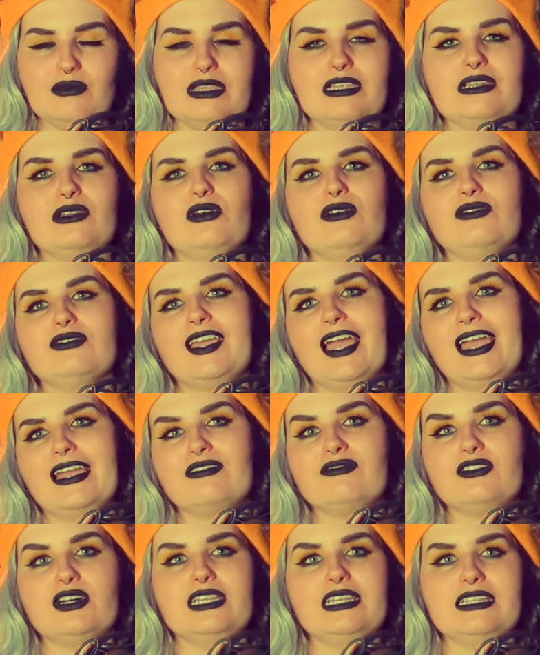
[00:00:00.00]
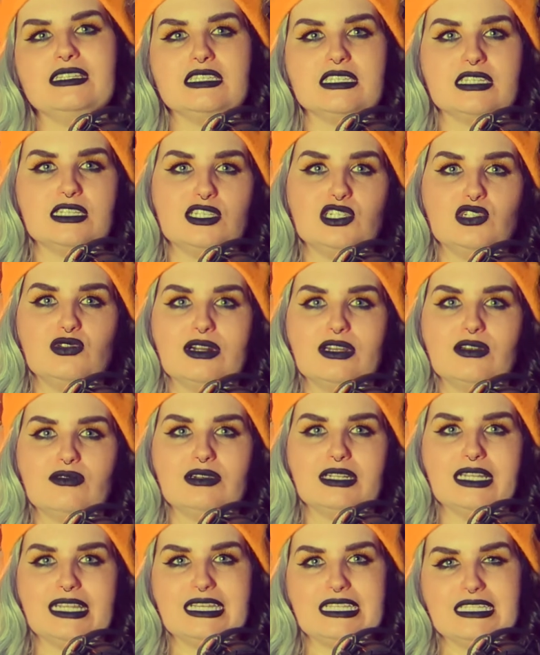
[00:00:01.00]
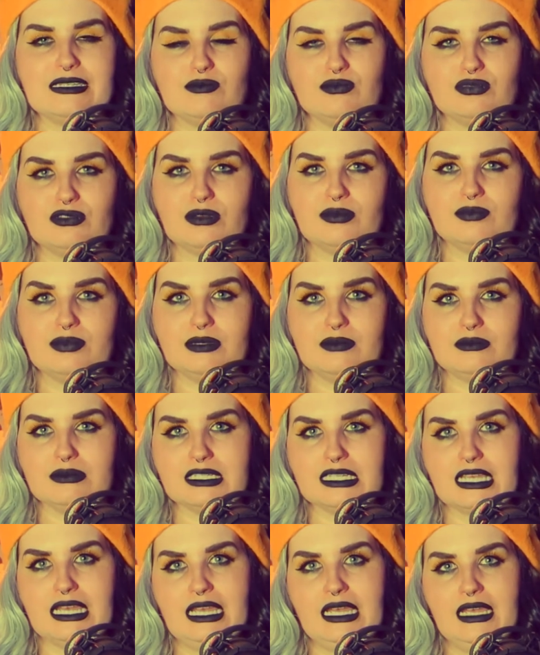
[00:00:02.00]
with a lot of gang violence and drug-related problems,